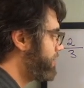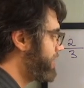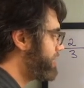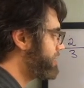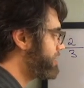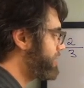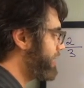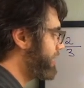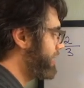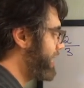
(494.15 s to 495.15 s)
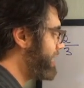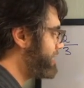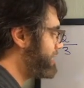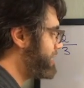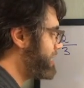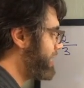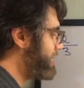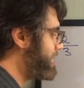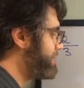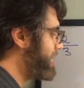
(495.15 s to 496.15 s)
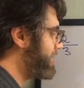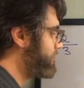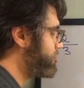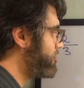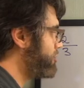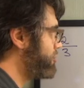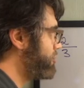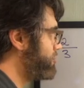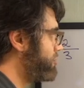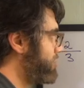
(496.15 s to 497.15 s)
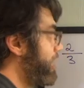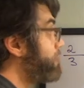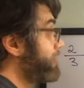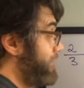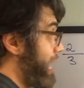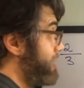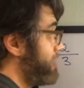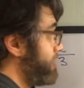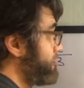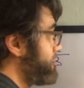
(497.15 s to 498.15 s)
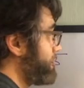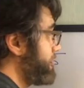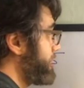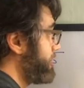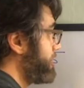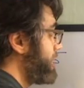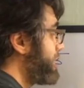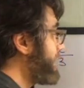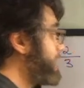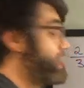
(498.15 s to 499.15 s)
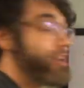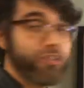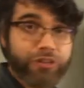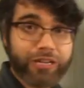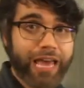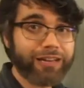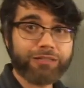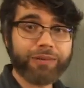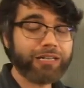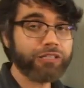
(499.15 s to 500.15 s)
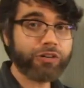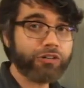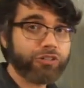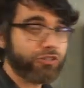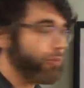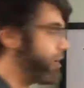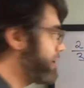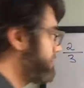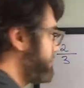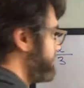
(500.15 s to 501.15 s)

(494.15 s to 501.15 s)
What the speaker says: Wait a second, I see that I keep getting 2's, and we're going to add another 0 here. Again, you can add as many zeros as you want.